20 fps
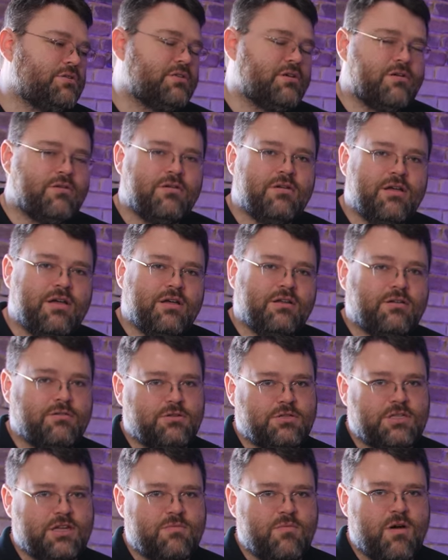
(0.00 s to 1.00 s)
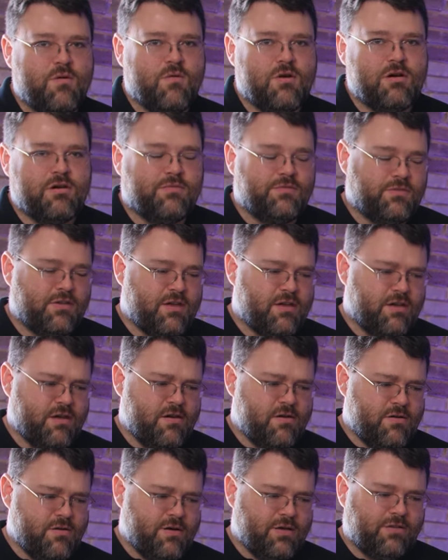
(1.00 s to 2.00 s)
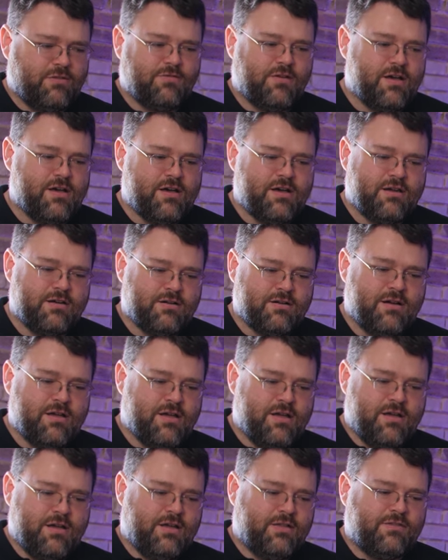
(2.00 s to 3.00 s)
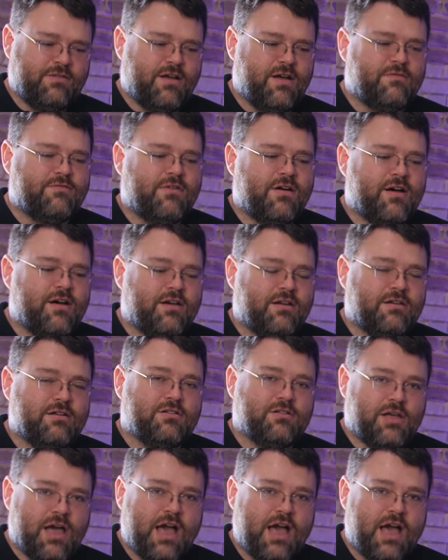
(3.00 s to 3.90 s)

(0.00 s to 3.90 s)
So don't just take my word of saying, oh, it's fine or it's not fine.